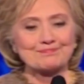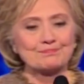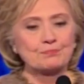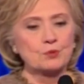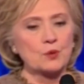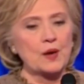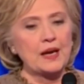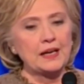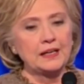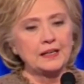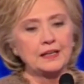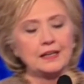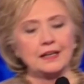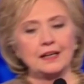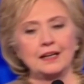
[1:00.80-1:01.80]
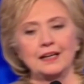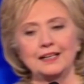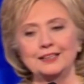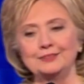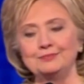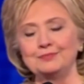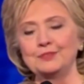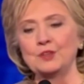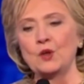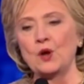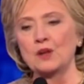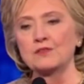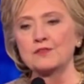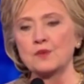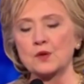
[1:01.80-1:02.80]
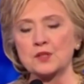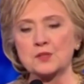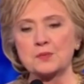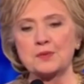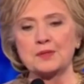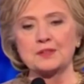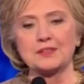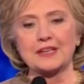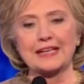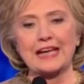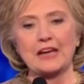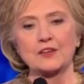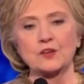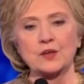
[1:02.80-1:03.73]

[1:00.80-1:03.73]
bring law enforcement together